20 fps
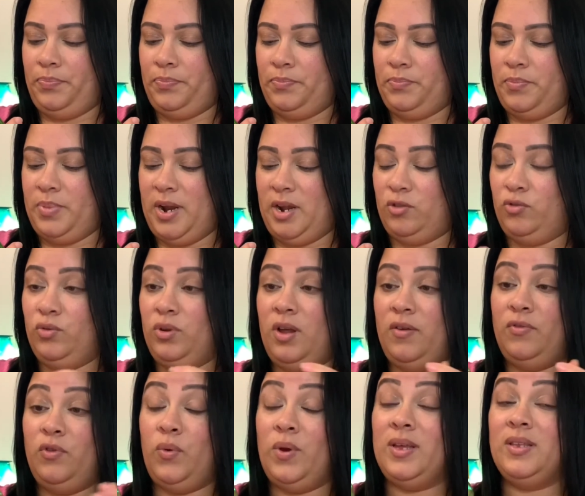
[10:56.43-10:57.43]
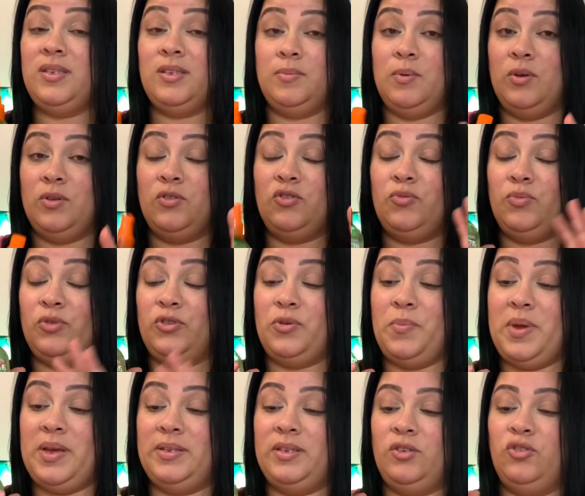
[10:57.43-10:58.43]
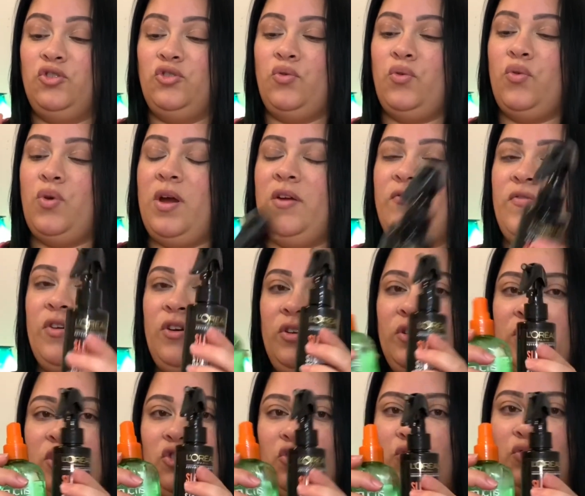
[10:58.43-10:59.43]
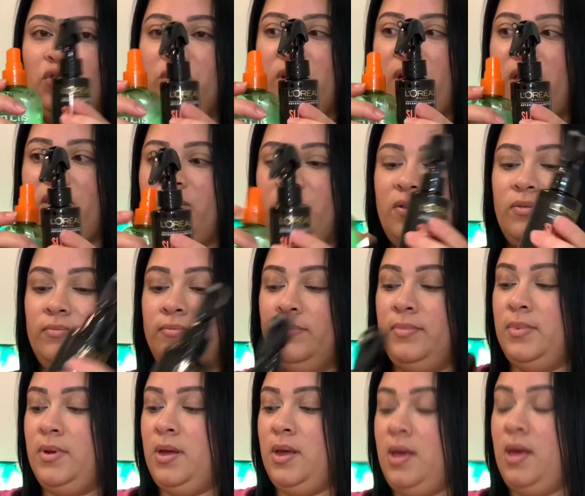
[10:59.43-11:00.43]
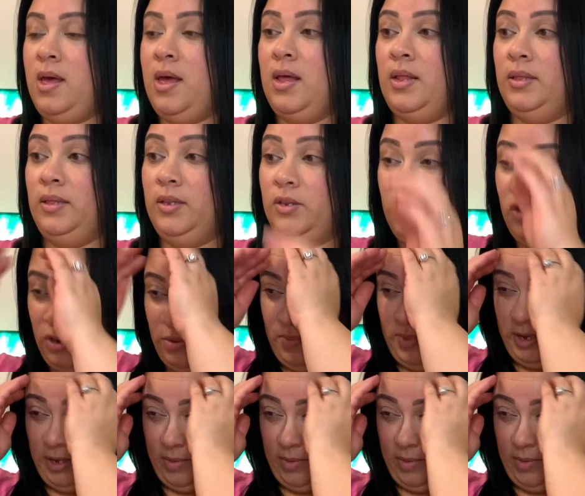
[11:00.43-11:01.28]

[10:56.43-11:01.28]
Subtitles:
but I do love the way it smells. It smells amazing. So I figured these two together legit makes